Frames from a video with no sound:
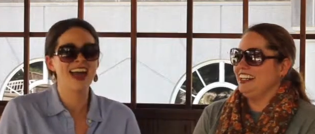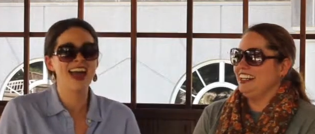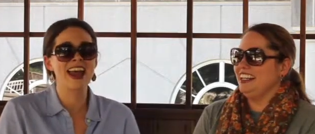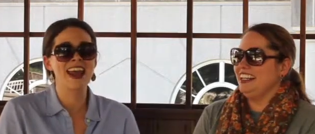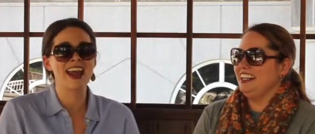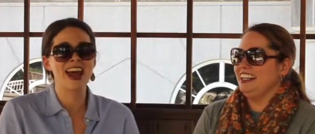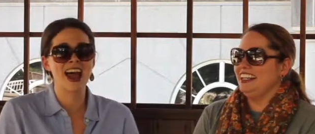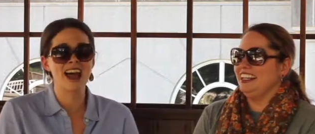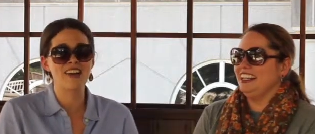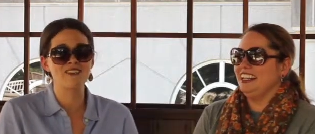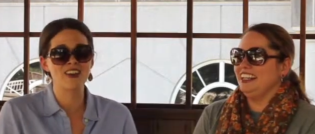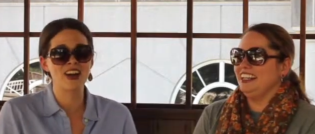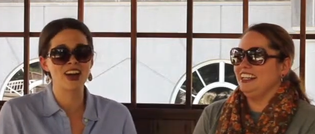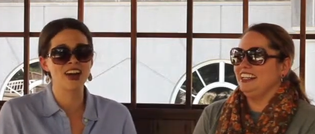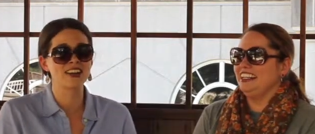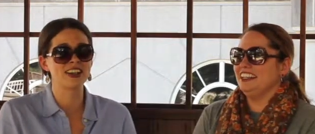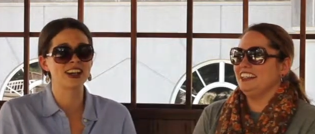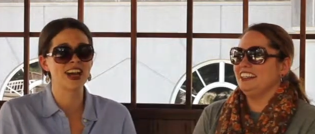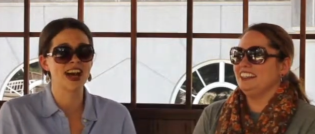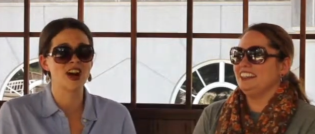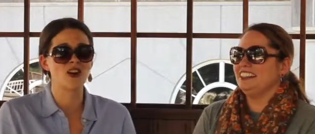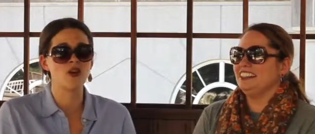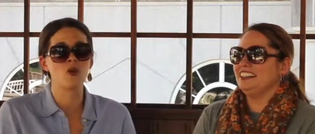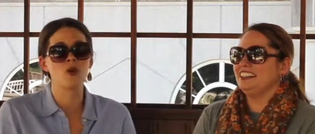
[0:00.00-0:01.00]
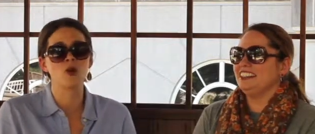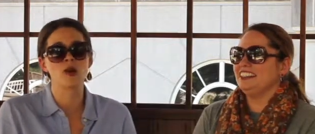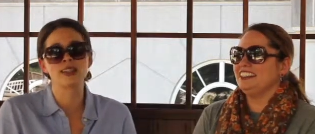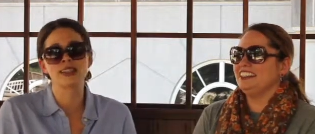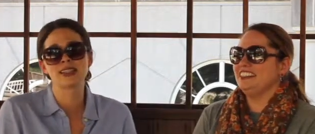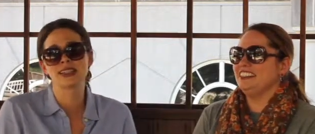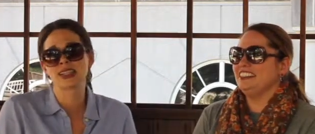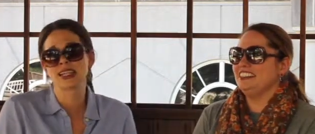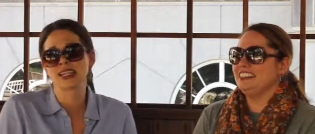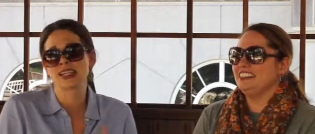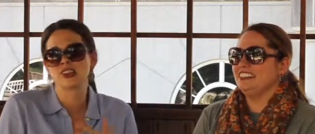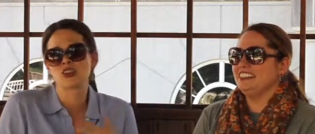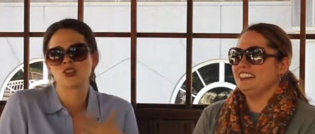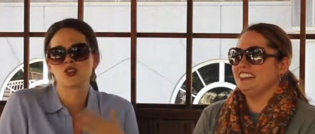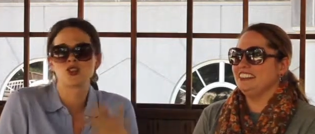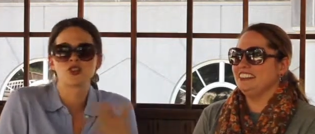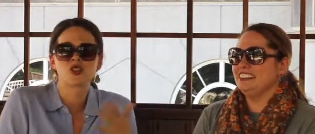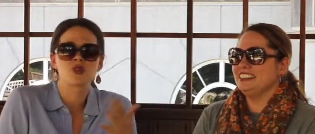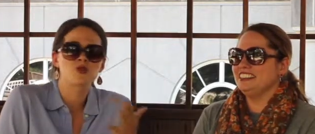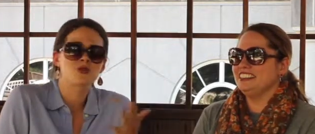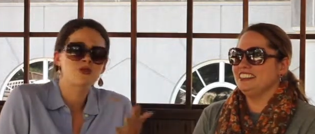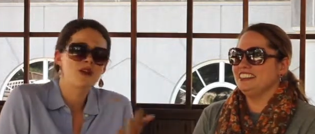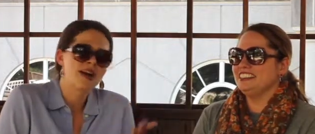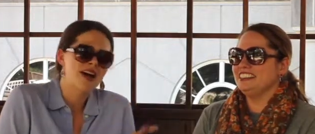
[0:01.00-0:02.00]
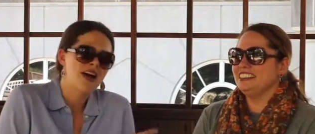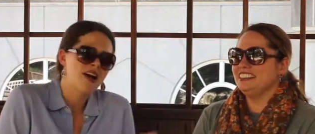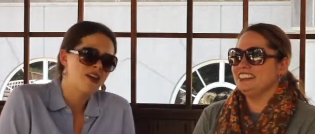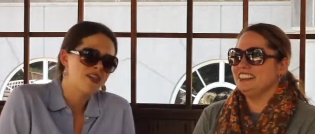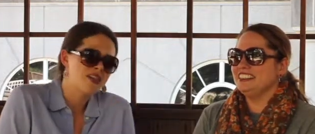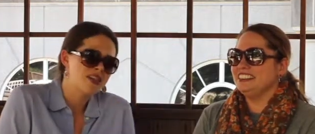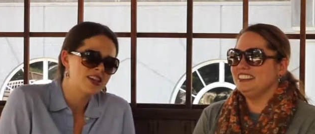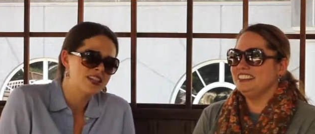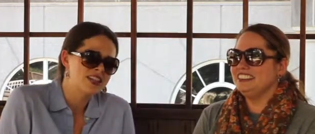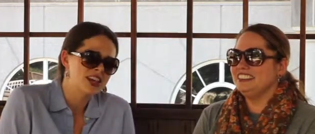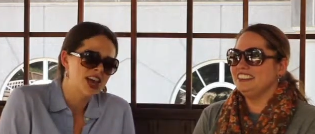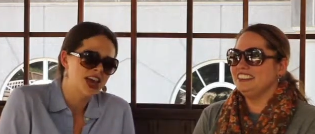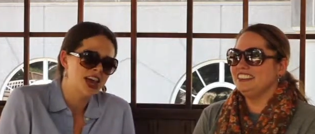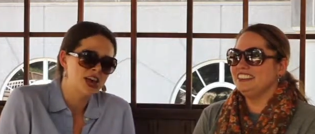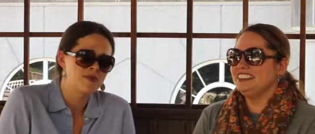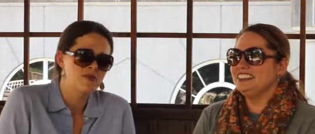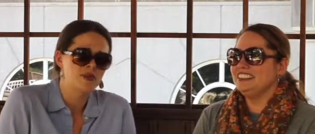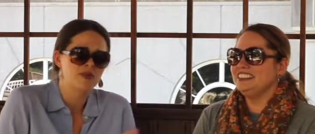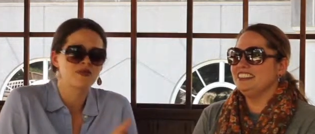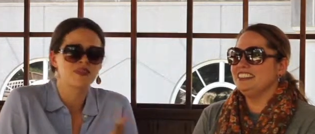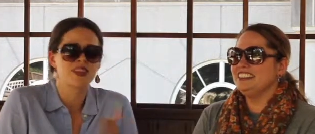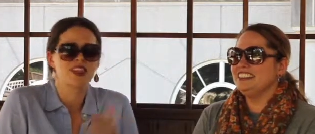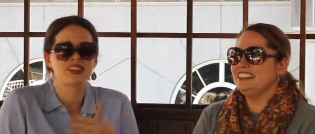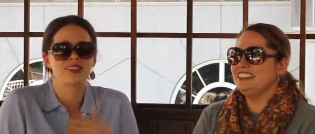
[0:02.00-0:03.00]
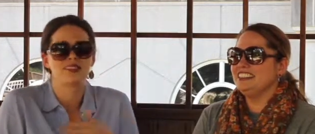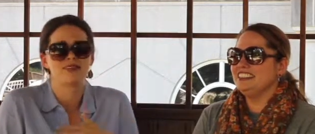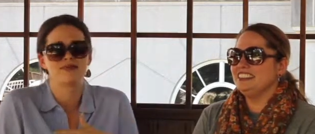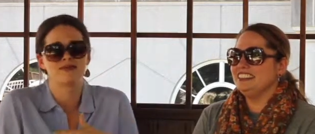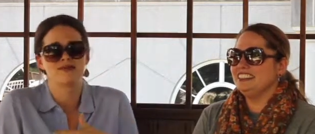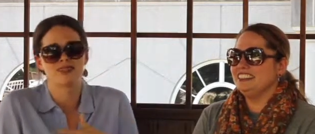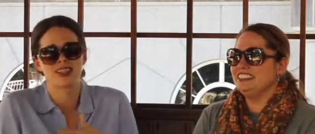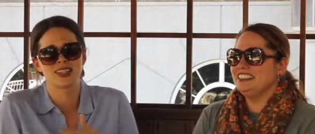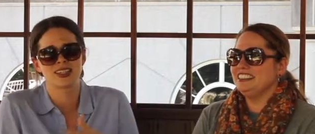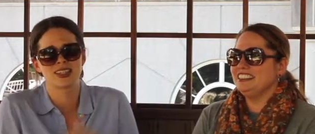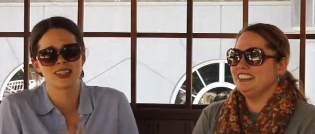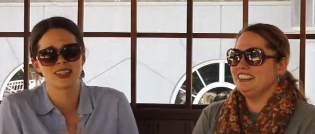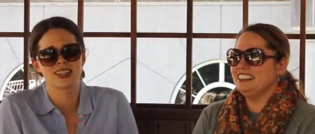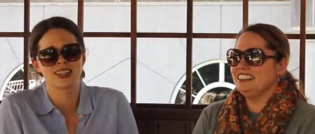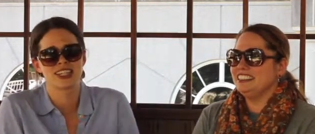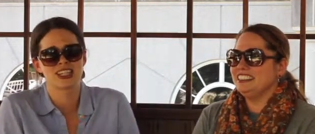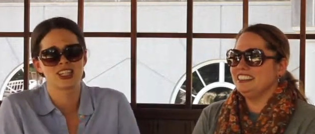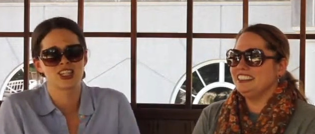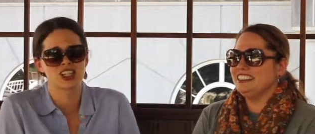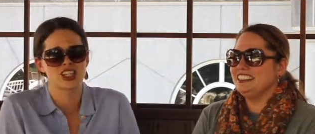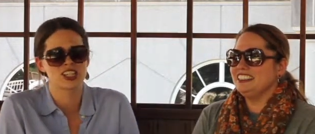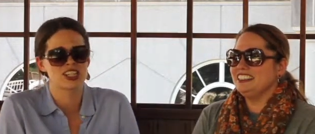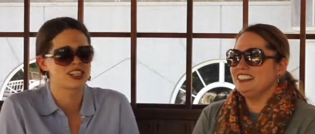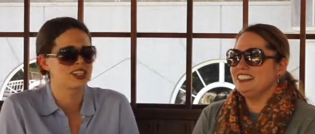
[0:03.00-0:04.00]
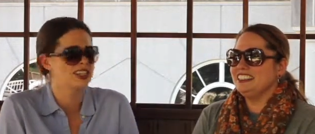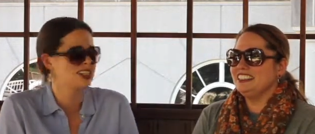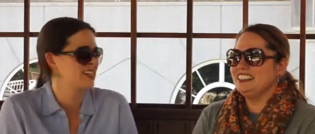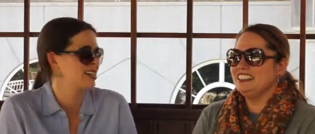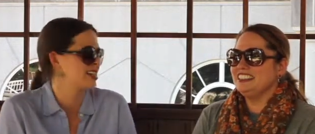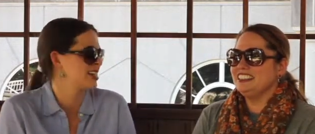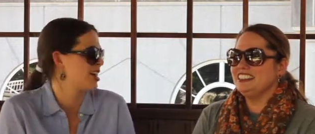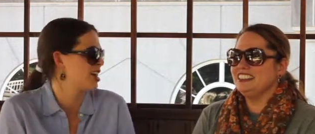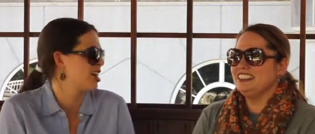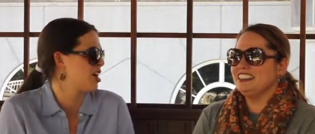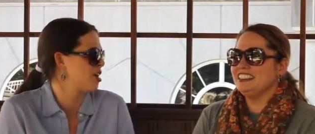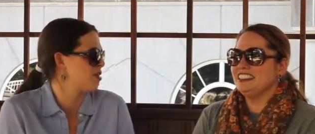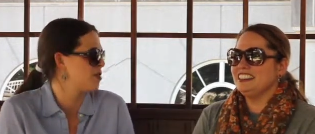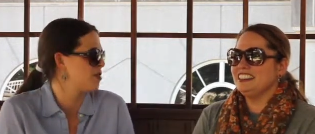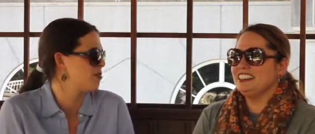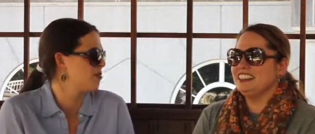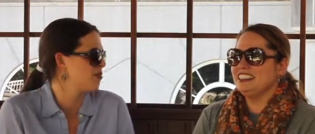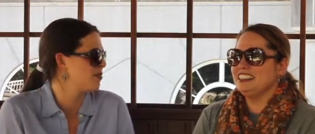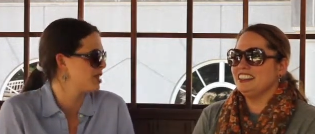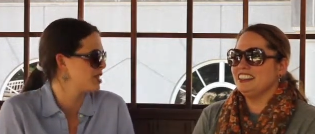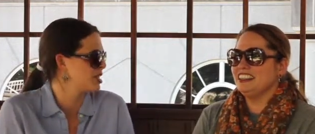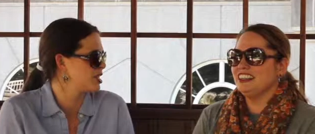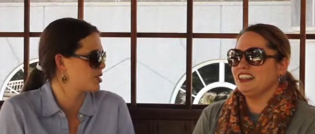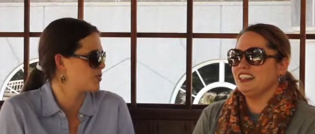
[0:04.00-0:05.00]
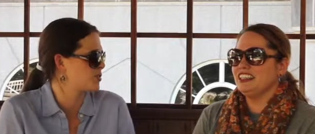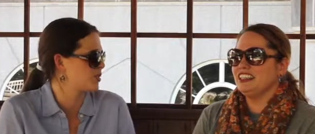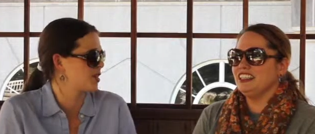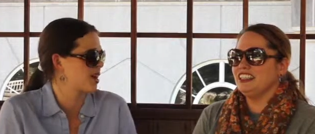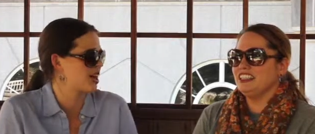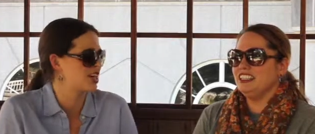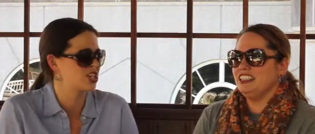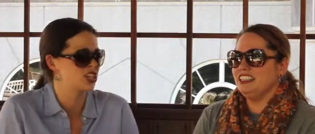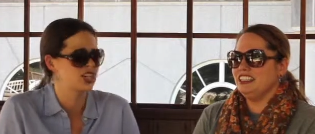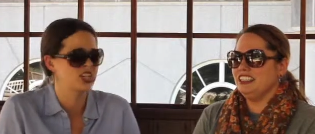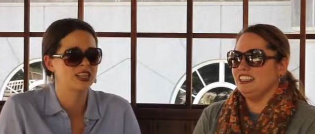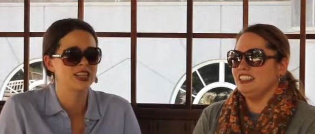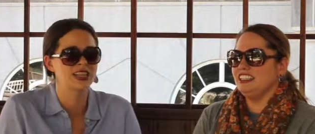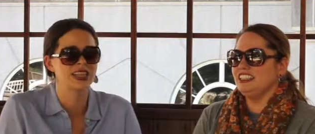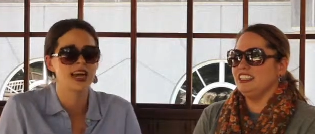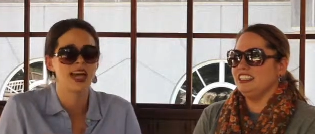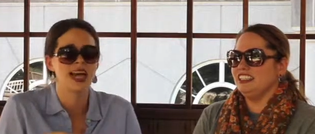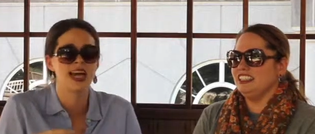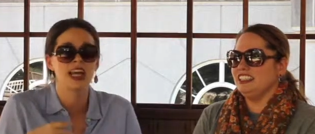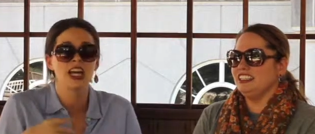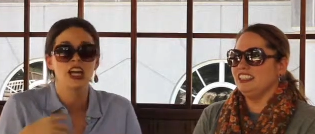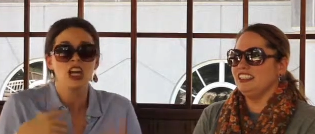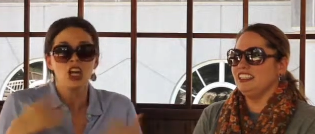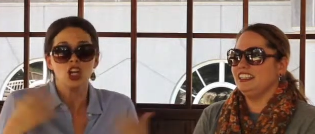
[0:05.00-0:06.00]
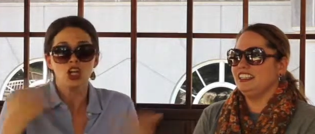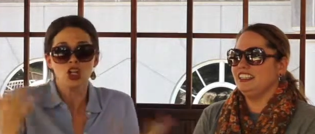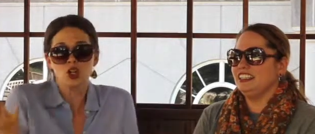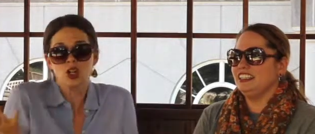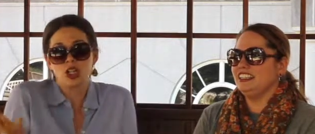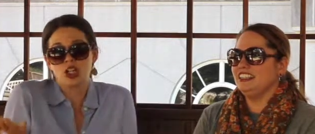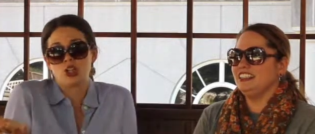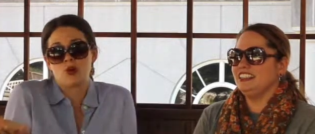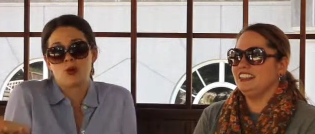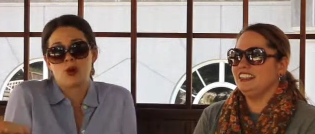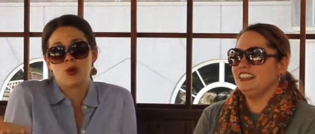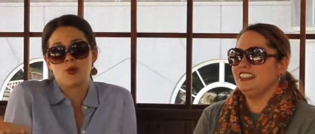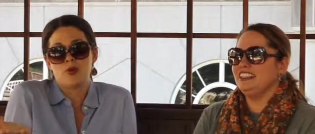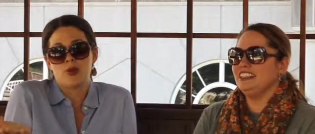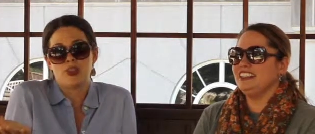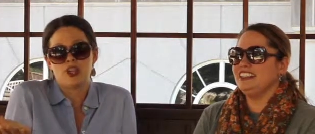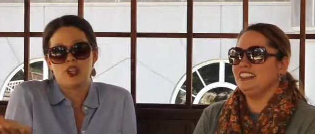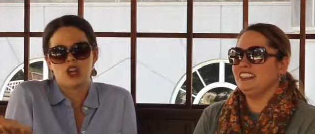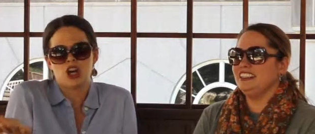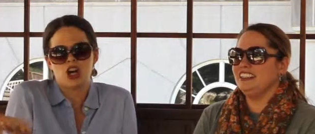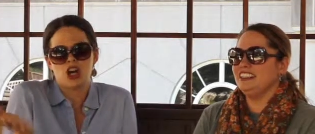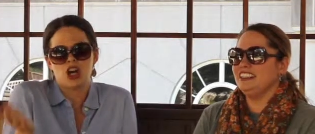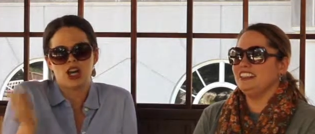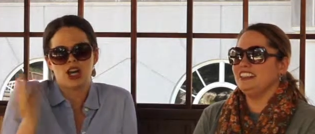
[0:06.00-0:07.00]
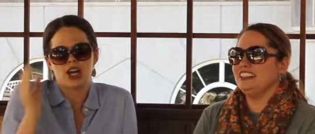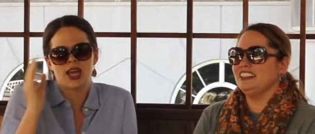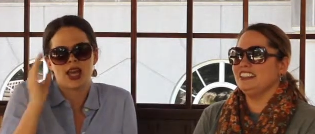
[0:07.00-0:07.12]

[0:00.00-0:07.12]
Speaker 1: and I found out once again. This is around the time of the the Disney Jesus um, inspiration that you can tweet with a dog